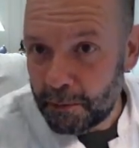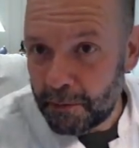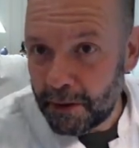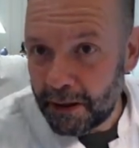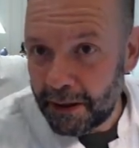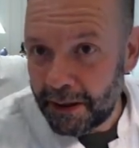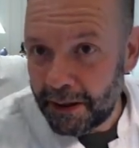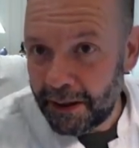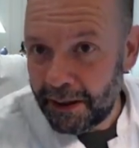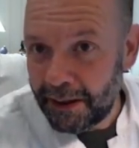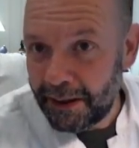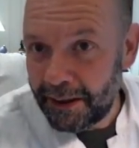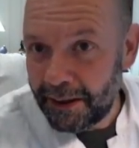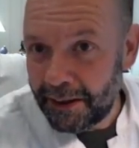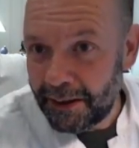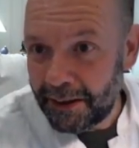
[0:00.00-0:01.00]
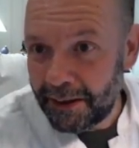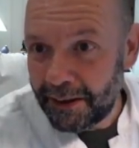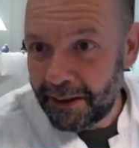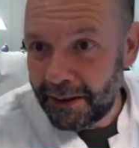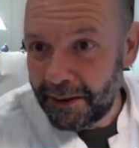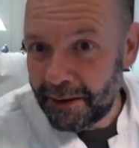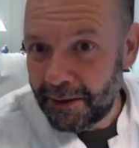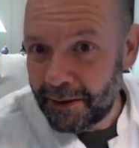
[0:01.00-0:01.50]

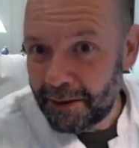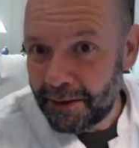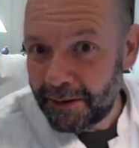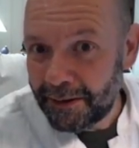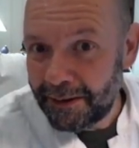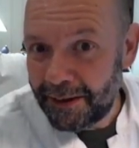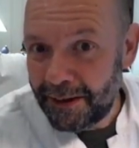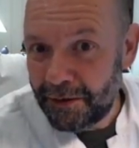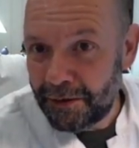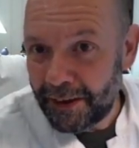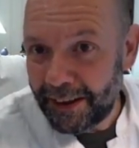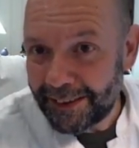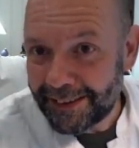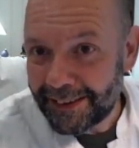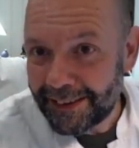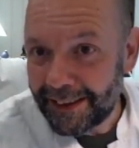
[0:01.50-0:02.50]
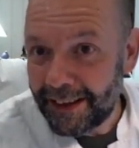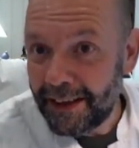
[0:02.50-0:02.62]
uh, defect.